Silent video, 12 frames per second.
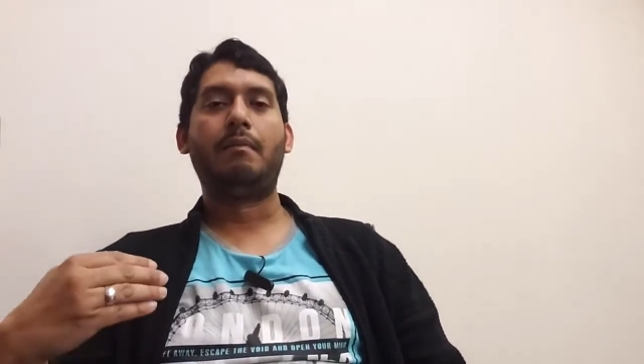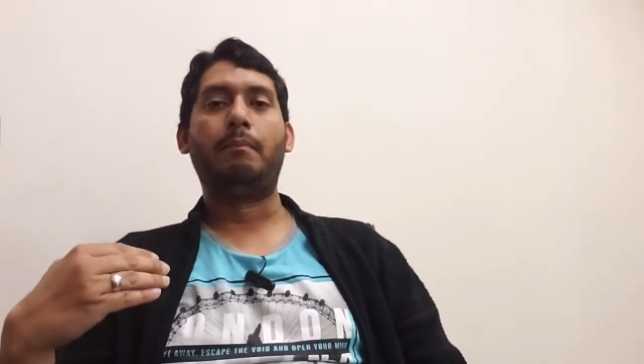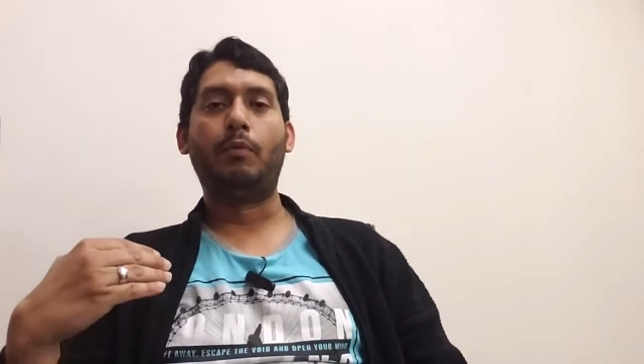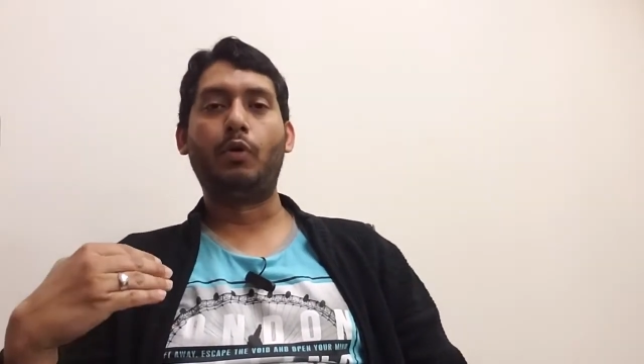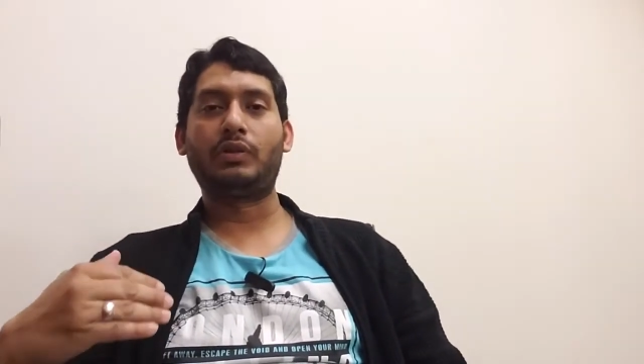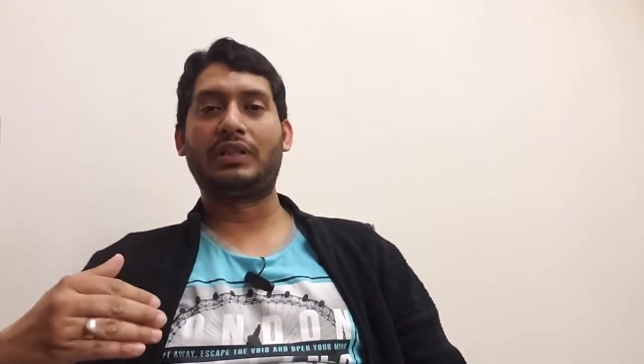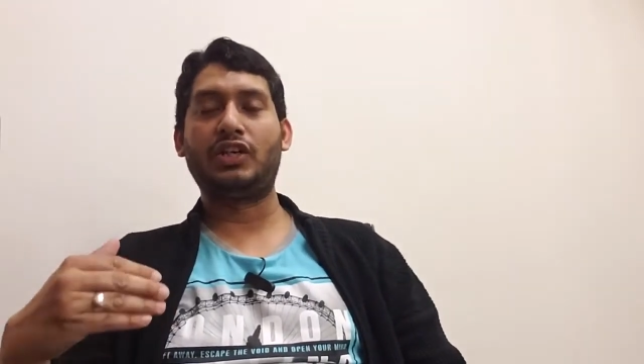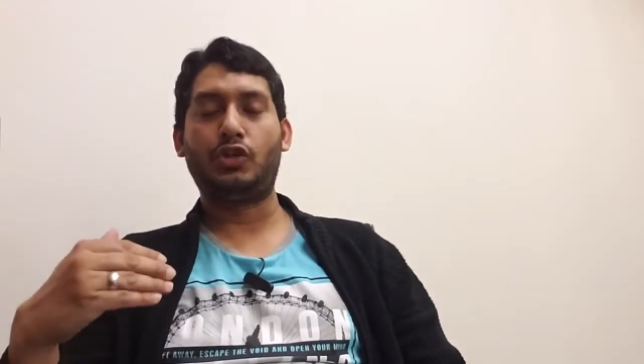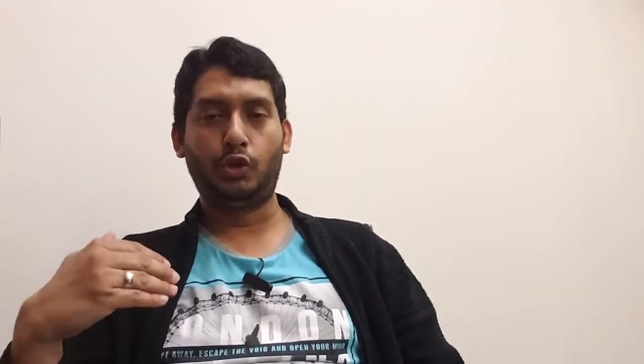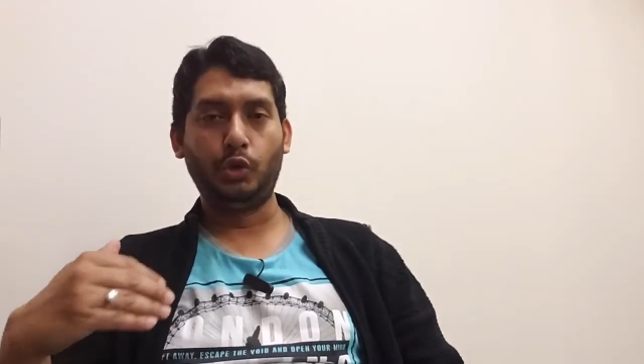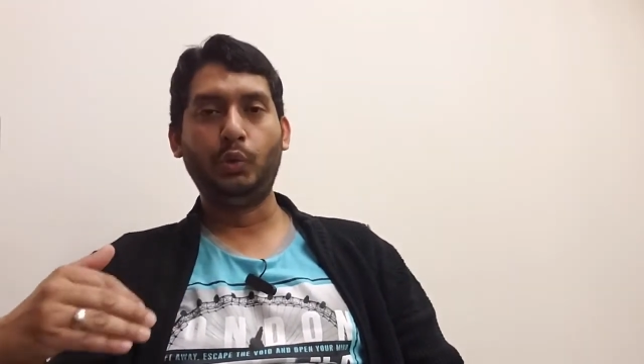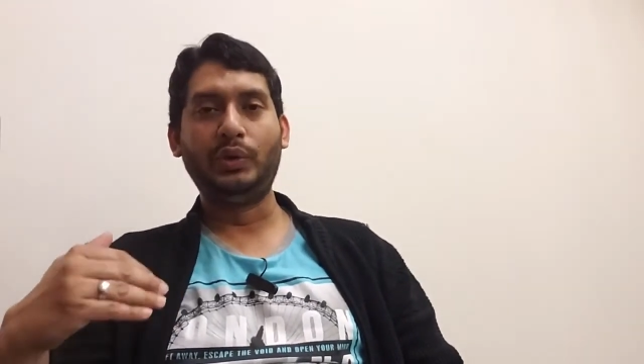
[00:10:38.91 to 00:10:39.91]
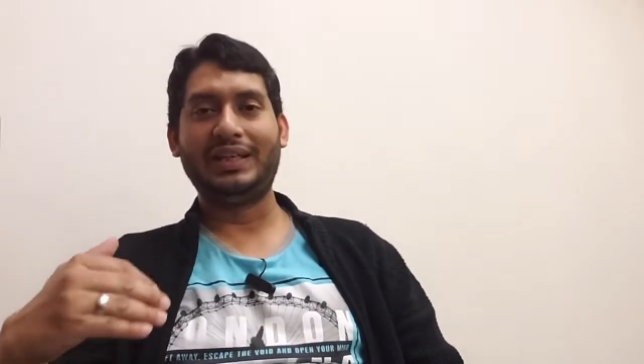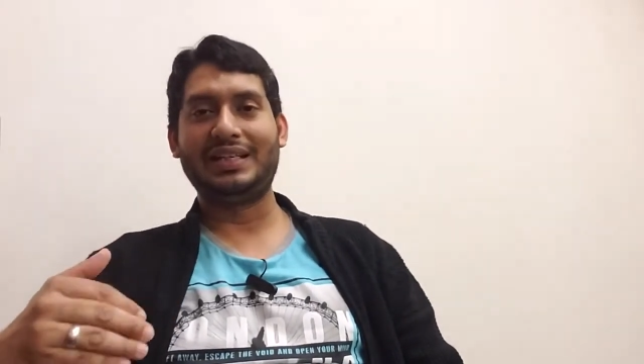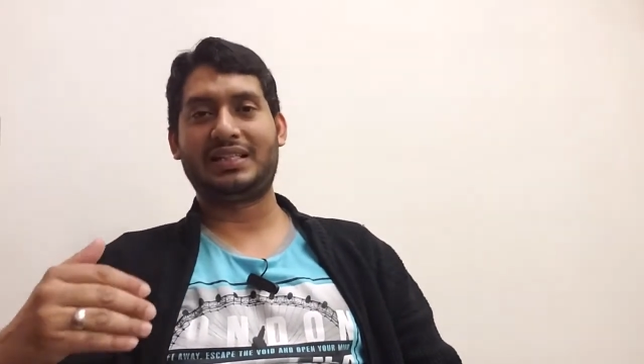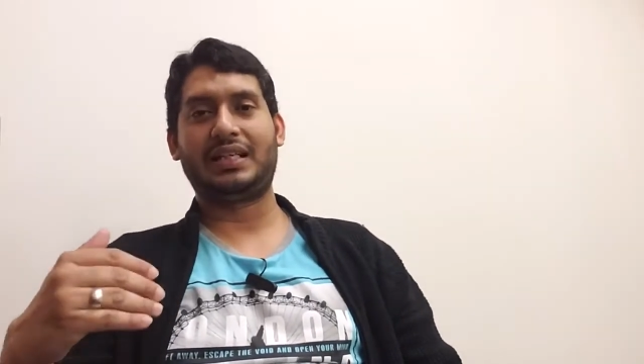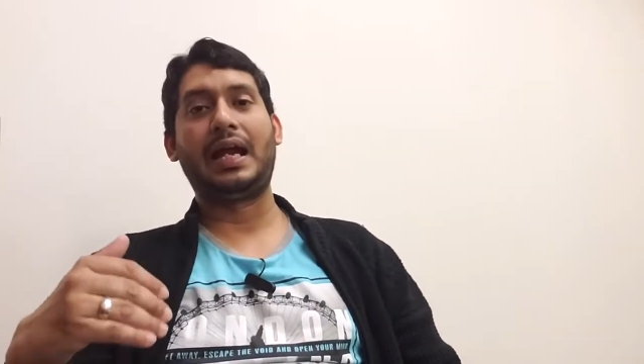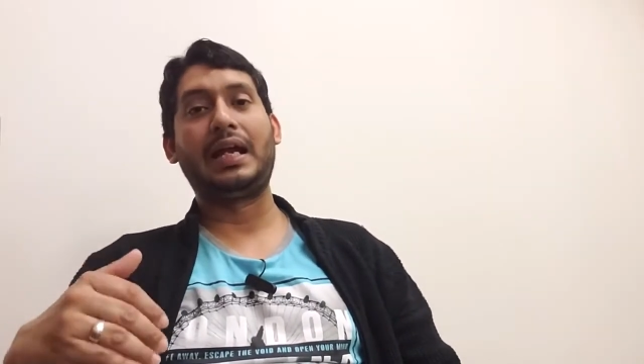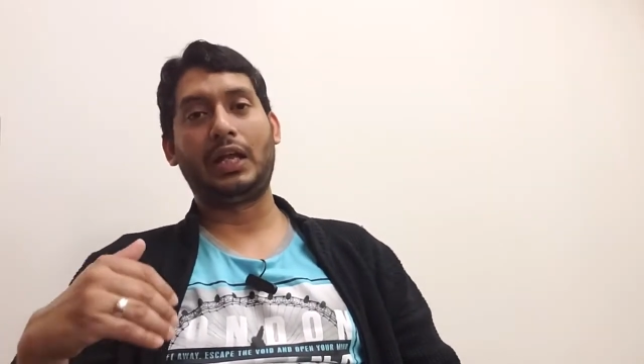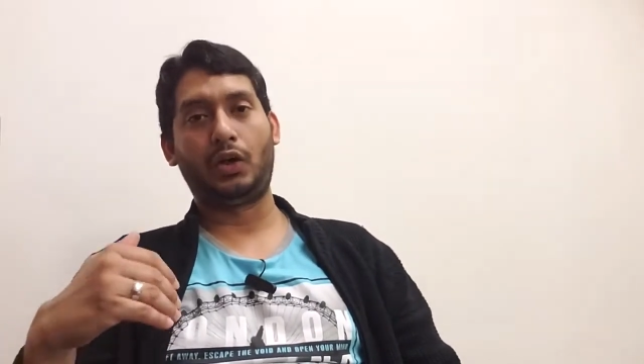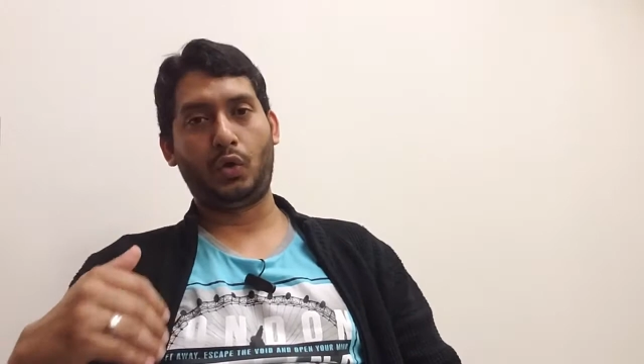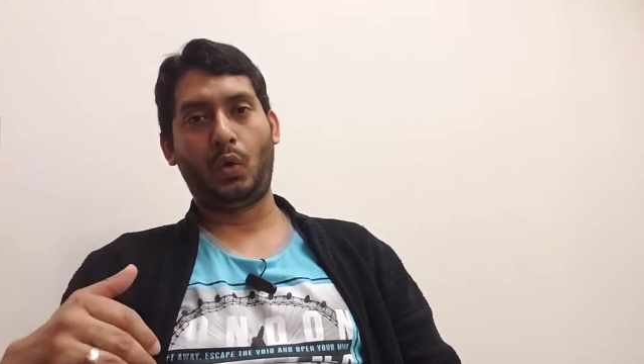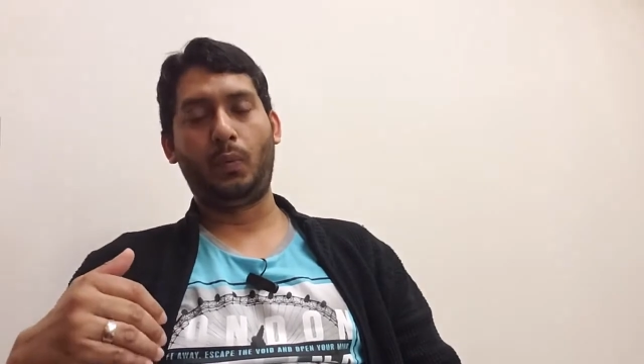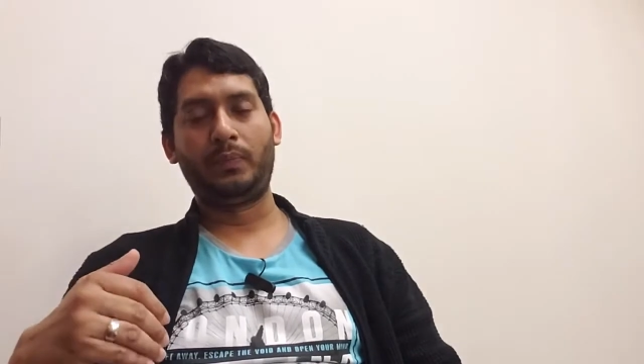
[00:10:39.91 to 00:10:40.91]
more than 2 years at a
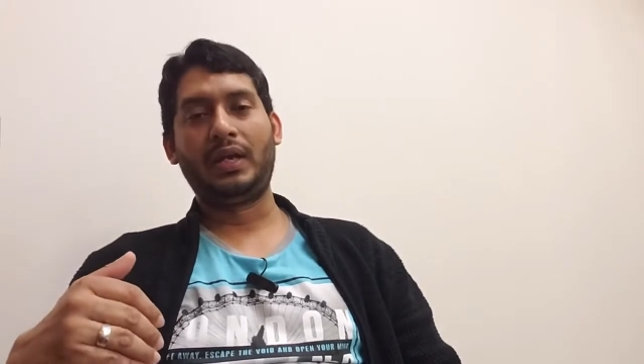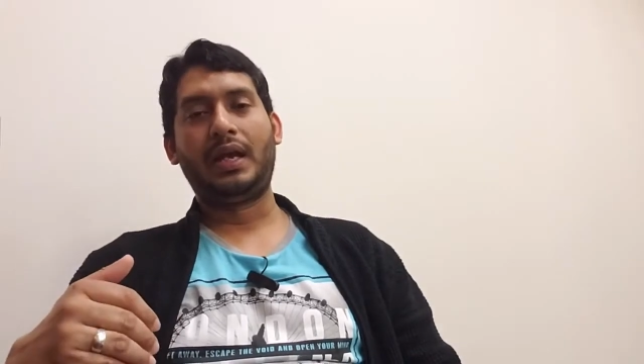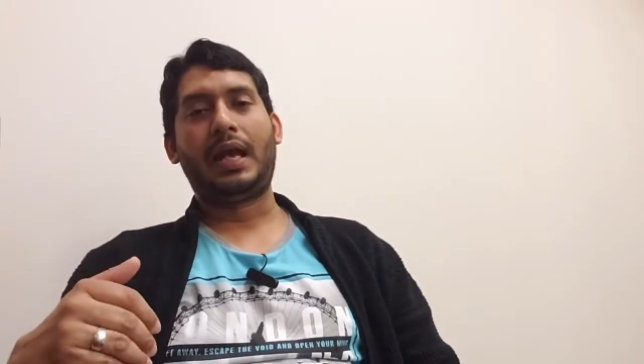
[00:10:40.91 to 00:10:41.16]
row.